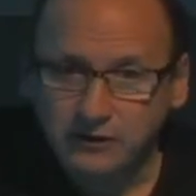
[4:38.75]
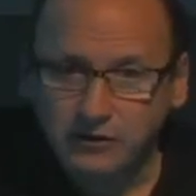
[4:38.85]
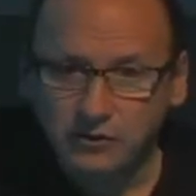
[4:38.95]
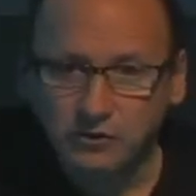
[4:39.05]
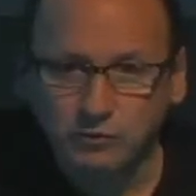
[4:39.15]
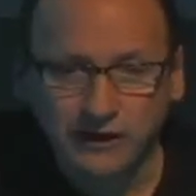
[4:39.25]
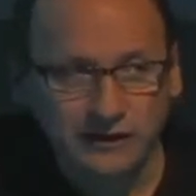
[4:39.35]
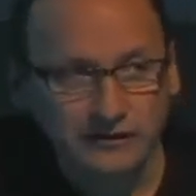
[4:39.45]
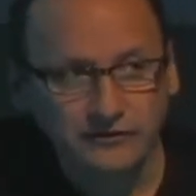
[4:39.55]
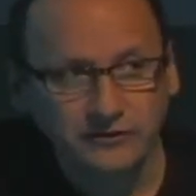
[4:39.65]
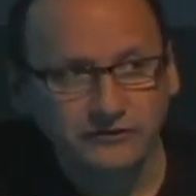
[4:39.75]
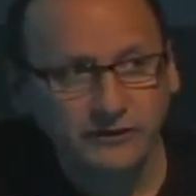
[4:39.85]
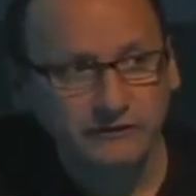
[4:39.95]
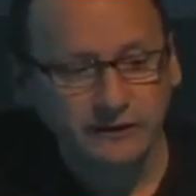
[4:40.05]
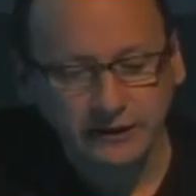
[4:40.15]
who weighed less than
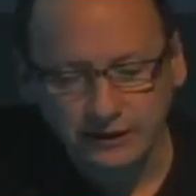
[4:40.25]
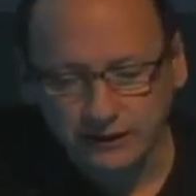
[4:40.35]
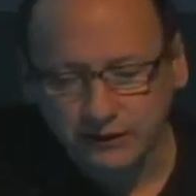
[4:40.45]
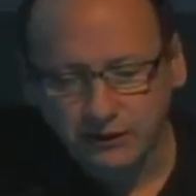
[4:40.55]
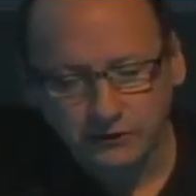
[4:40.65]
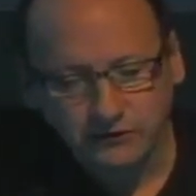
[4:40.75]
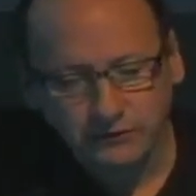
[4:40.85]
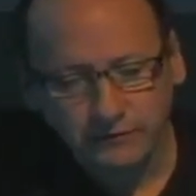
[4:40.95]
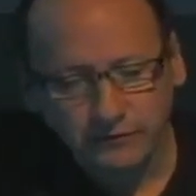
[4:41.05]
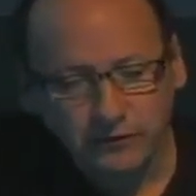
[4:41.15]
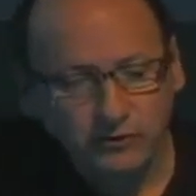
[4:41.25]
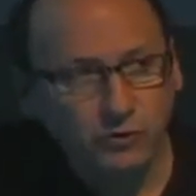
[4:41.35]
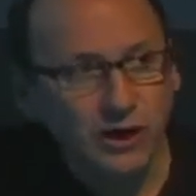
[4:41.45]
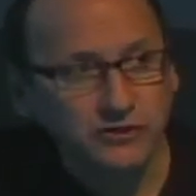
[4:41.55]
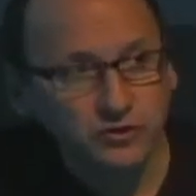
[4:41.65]
70 kilos, who
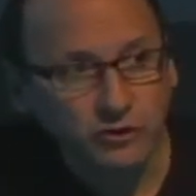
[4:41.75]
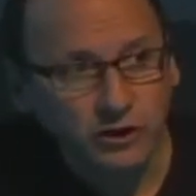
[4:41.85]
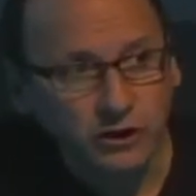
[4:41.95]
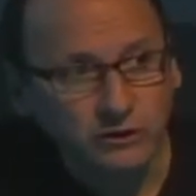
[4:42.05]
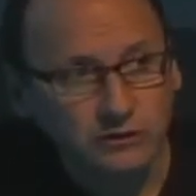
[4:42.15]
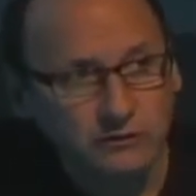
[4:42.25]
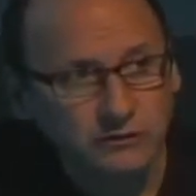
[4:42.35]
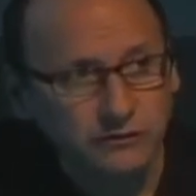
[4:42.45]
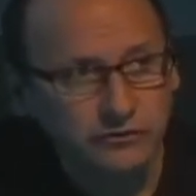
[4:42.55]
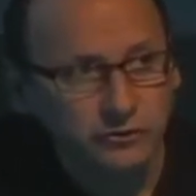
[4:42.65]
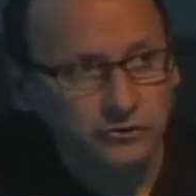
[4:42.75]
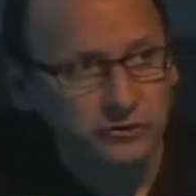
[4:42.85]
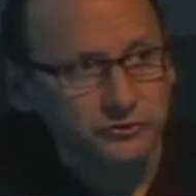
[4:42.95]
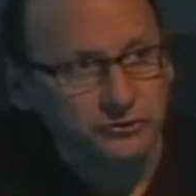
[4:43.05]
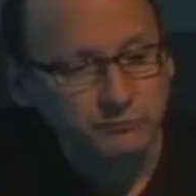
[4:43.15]
had strong social
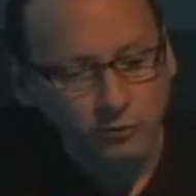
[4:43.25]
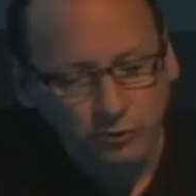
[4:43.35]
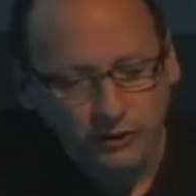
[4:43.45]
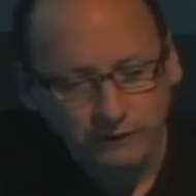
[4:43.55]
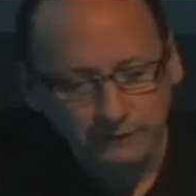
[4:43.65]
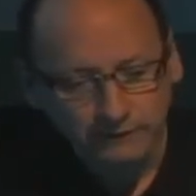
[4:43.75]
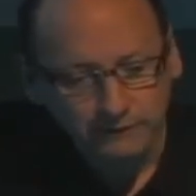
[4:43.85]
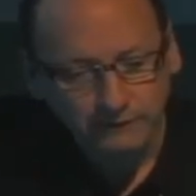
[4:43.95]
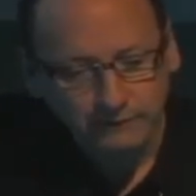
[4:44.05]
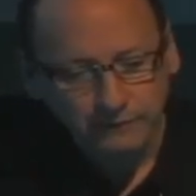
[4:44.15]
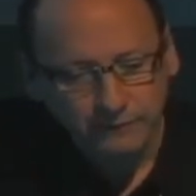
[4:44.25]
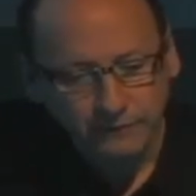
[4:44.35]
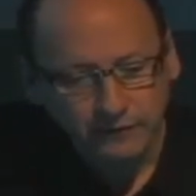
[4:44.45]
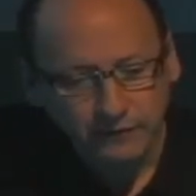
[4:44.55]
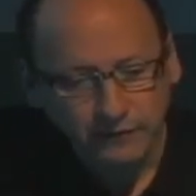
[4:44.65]
support,
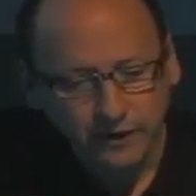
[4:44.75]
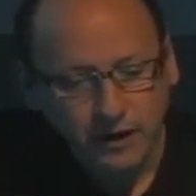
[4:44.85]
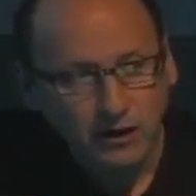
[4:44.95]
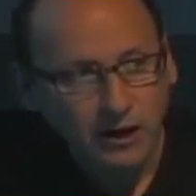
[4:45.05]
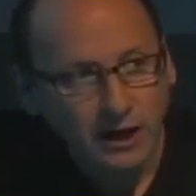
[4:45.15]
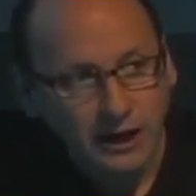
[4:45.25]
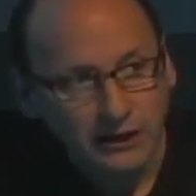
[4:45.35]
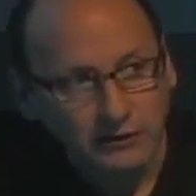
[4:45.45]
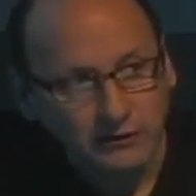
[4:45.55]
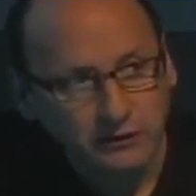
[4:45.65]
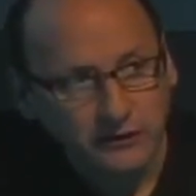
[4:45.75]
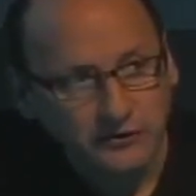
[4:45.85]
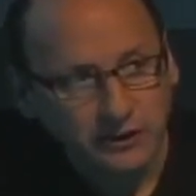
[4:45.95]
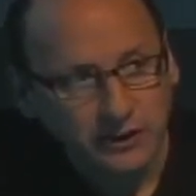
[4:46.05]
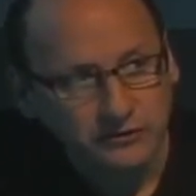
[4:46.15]
had a higher
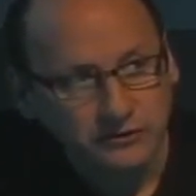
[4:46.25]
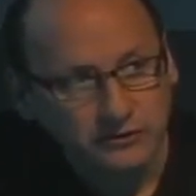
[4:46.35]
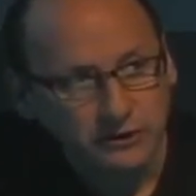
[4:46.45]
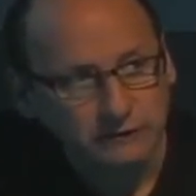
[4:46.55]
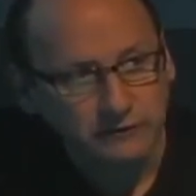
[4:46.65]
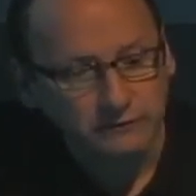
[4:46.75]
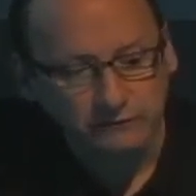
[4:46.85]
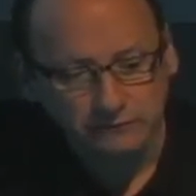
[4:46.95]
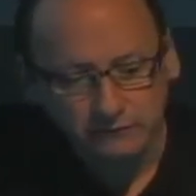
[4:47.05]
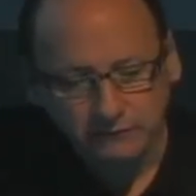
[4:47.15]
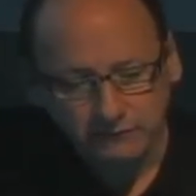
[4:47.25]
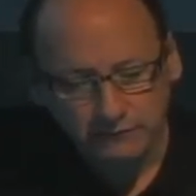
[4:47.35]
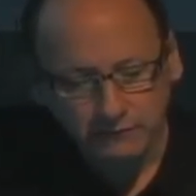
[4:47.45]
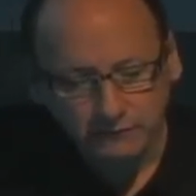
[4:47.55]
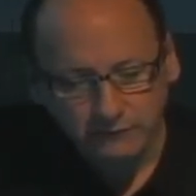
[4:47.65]
educational level,
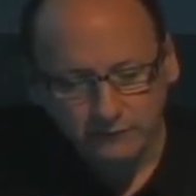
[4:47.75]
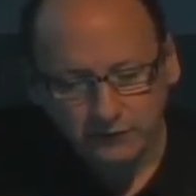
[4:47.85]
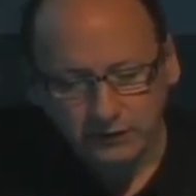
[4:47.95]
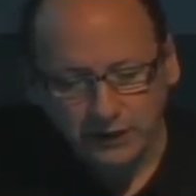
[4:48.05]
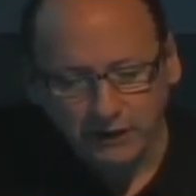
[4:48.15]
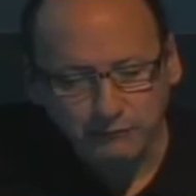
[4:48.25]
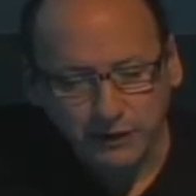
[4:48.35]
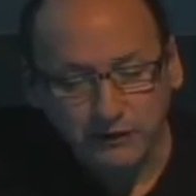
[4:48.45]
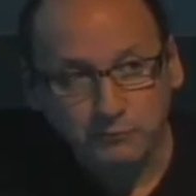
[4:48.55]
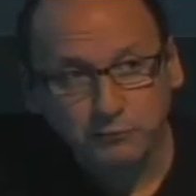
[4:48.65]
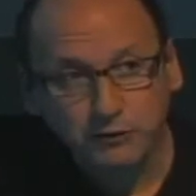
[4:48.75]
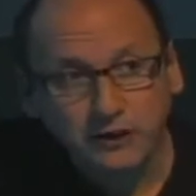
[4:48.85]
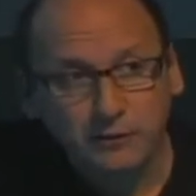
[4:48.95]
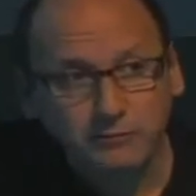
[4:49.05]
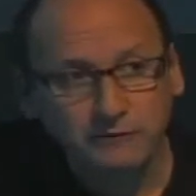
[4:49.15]
had better
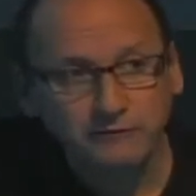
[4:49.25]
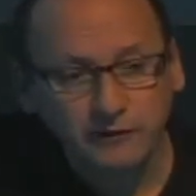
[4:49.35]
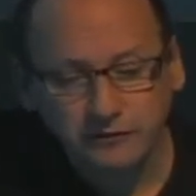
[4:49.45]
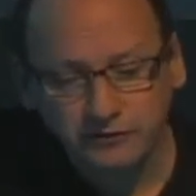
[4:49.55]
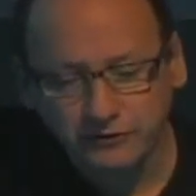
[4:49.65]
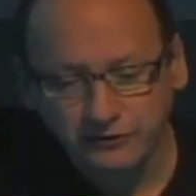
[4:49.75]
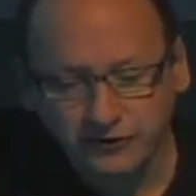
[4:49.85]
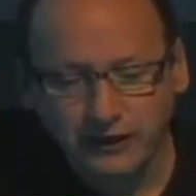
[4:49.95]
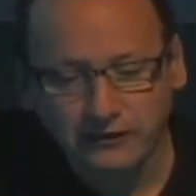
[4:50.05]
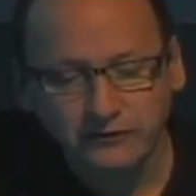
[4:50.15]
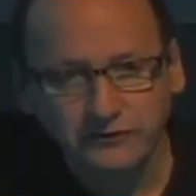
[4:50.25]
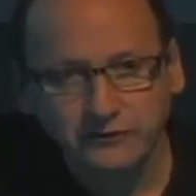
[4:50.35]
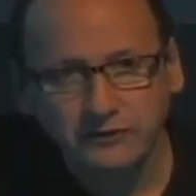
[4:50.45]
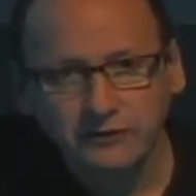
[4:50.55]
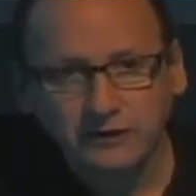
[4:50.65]
preoperative functional status,
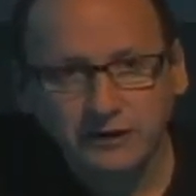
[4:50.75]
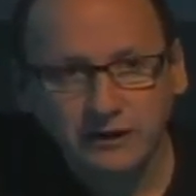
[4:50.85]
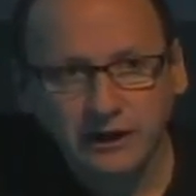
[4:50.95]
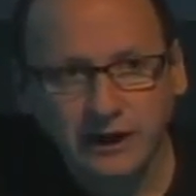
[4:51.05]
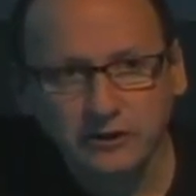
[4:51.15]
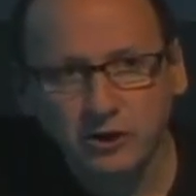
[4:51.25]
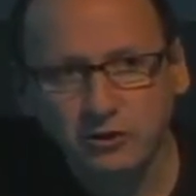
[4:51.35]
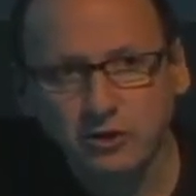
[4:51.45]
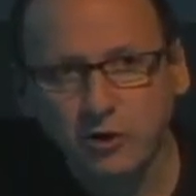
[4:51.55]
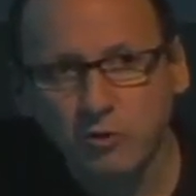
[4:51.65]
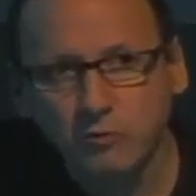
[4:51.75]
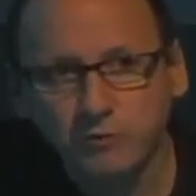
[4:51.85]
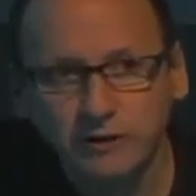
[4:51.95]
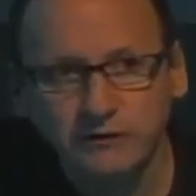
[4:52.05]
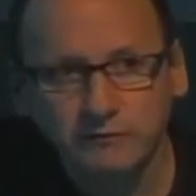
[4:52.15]
and had no
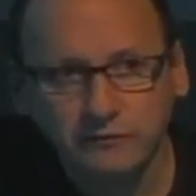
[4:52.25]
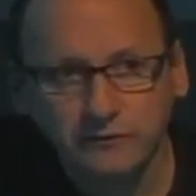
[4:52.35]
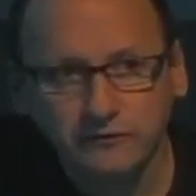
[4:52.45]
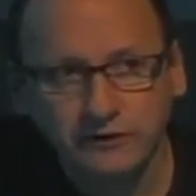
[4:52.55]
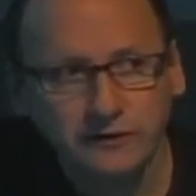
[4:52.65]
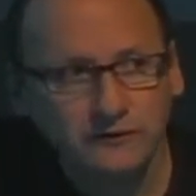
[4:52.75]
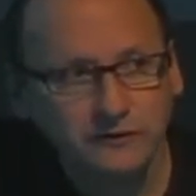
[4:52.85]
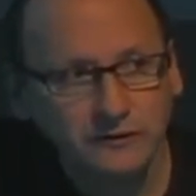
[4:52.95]
comorbid disease.